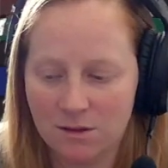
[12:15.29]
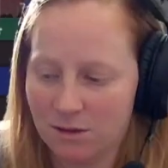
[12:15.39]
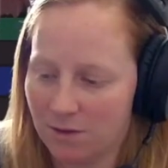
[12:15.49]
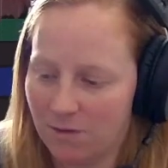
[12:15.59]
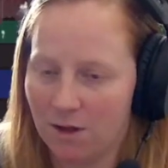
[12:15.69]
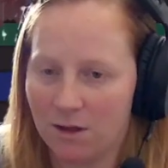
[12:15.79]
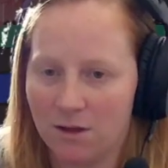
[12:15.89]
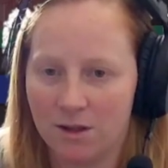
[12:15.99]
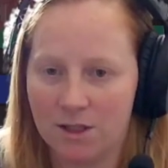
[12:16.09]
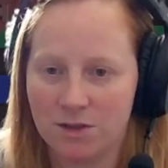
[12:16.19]
if y'all are
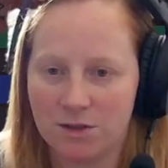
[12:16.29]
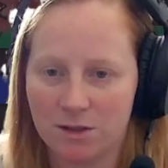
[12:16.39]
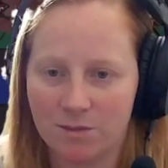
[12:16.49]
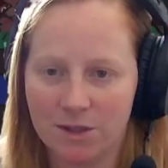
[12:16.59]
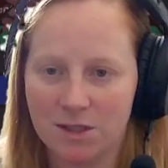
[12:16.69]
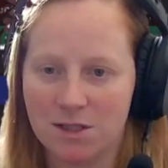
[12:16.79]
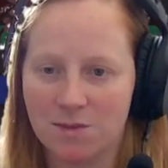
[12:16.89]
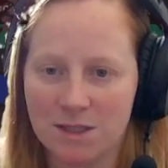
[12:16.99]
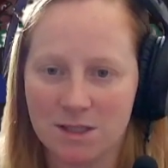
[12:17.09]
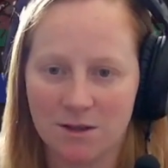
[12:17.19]
interested. But this is
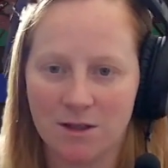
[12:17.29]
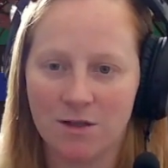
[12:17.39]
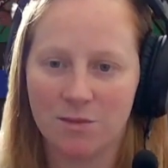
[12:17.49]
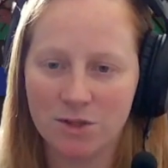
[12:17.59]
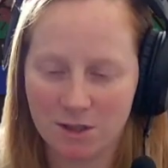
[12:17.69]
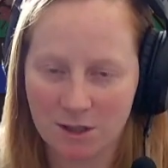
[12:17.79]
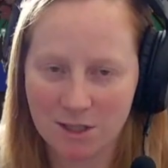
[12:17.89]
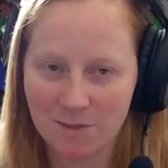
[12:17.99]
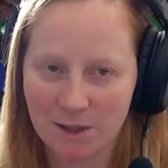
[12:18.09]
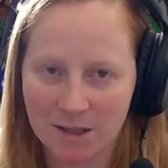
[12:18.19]
basically your
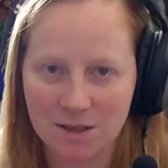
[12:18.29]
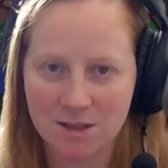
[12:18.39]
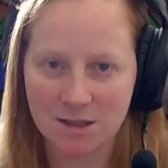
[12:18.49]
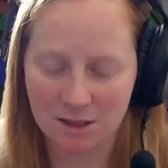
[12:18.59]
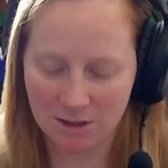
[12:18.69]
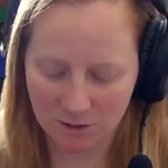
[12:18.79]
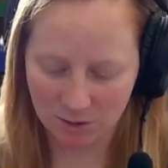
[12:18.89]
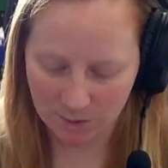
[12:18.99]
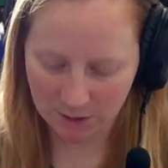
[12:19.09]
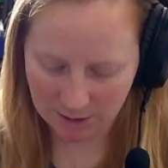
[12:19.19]
personalized bot that's tied into
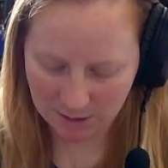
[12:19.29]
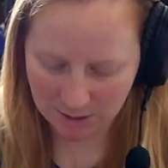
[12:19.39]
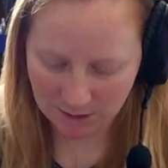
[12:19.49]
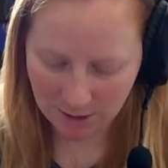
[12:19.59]
OBS.